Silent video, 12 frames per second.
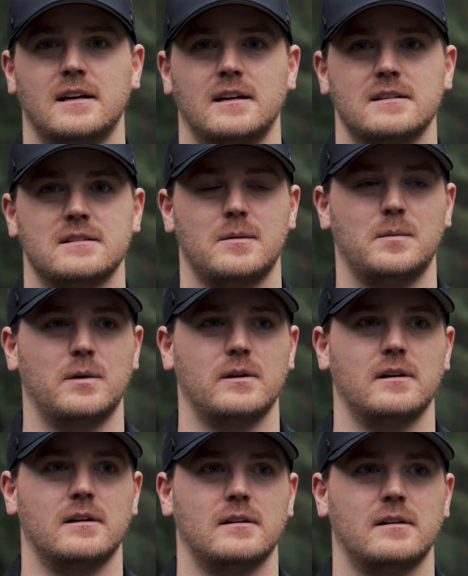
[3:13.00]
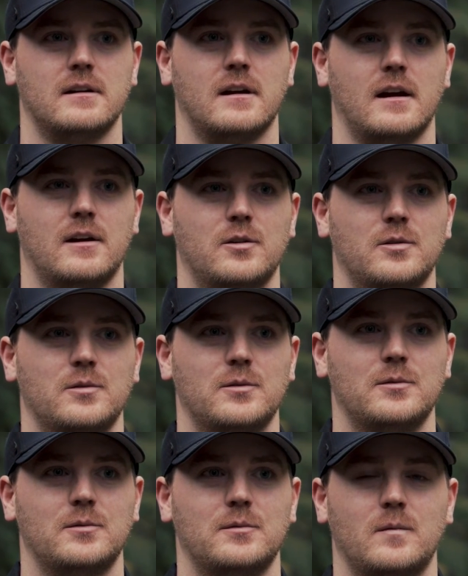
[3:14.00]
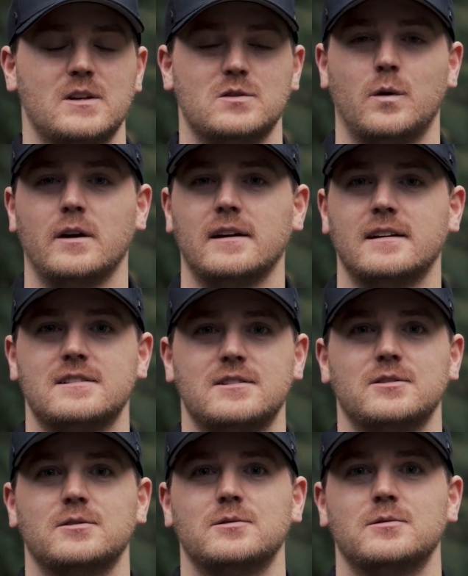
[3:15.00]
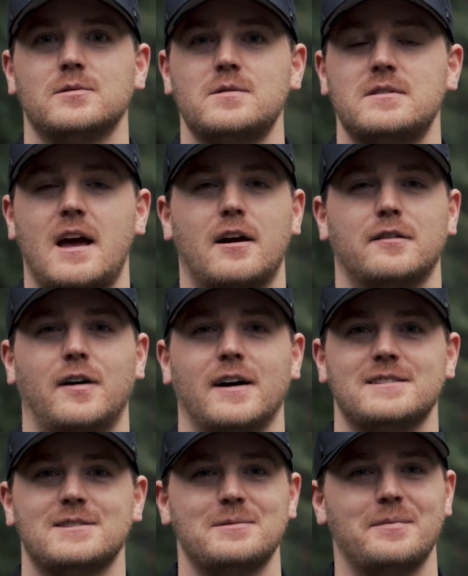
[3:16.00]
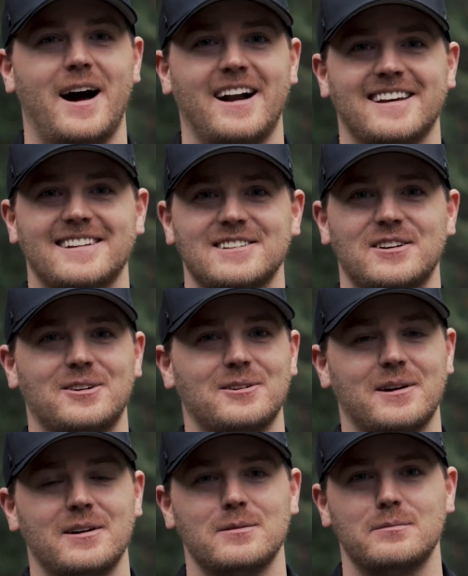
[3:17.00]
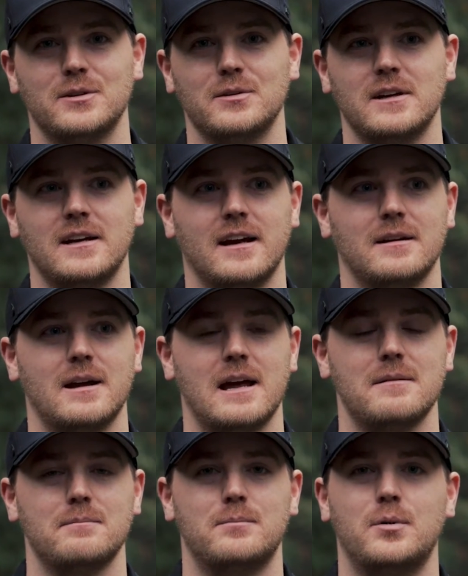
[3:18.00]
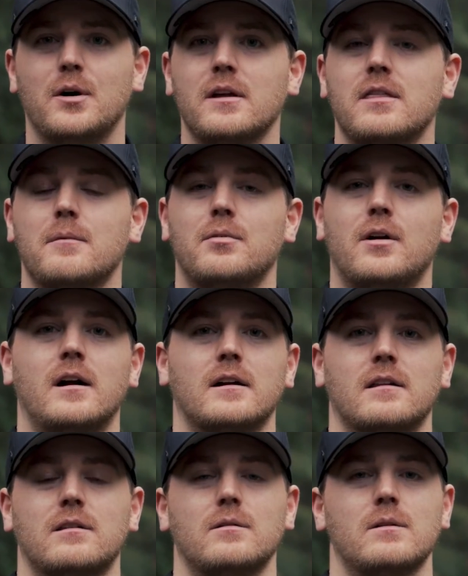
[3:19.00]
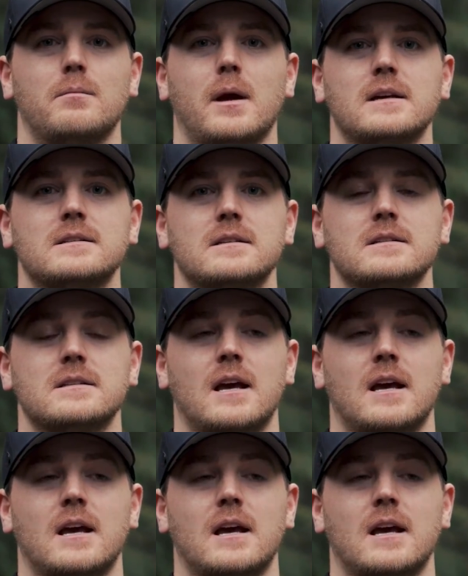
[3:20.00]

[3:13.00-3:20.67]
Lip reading: is someone who is willing to sacrifice their body to go around a buoy and put the product through the paces.